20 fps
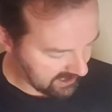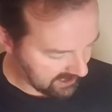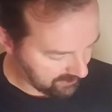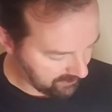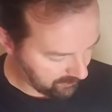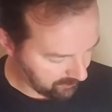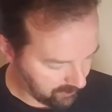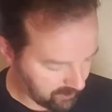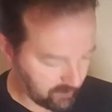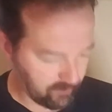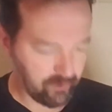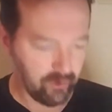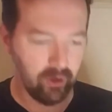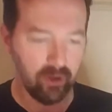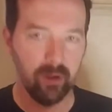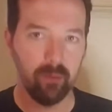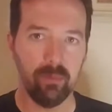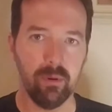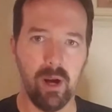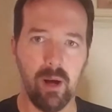I don't know if y'all
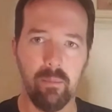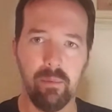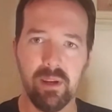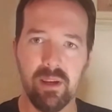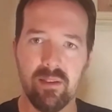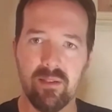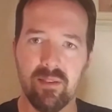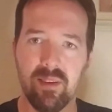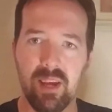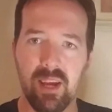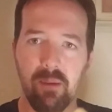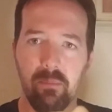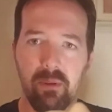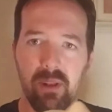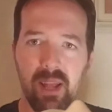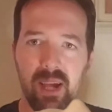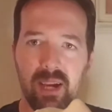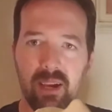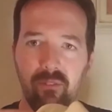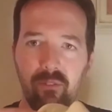could probably see, but
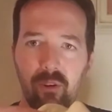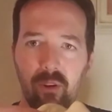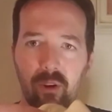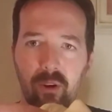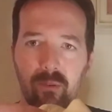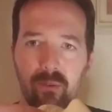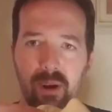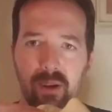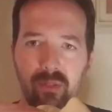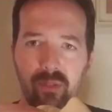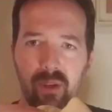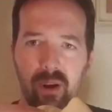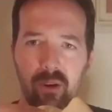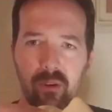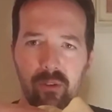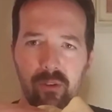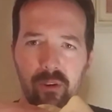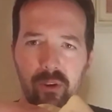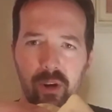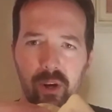like if you look right there
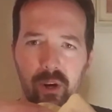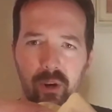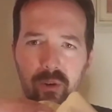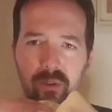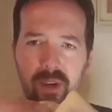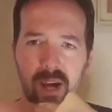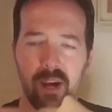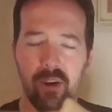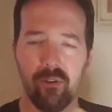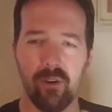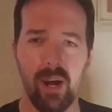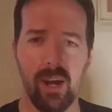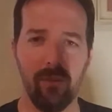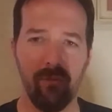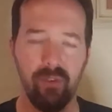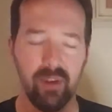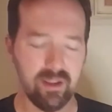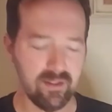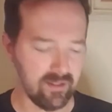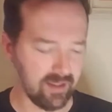on the nose, I tried
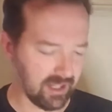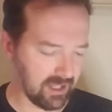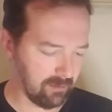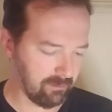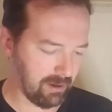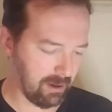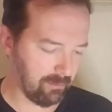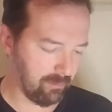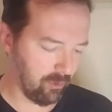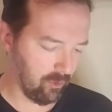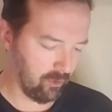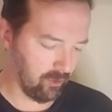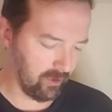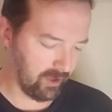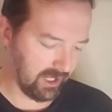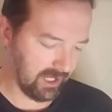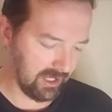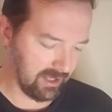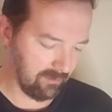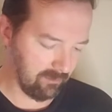fixing it by
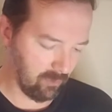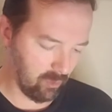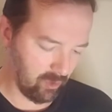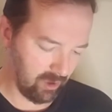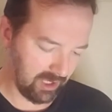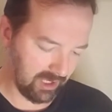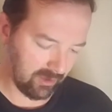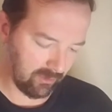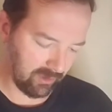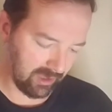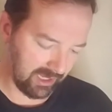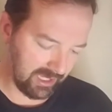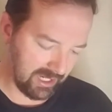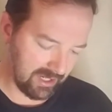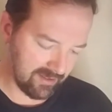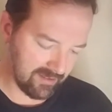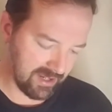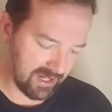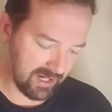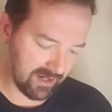pouring in more liquid
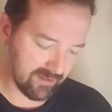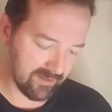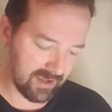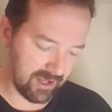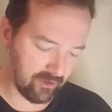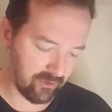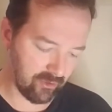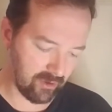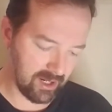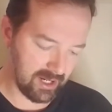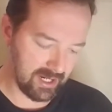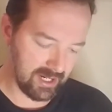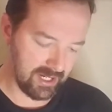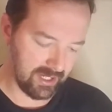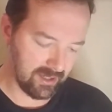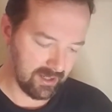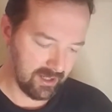latex. I tried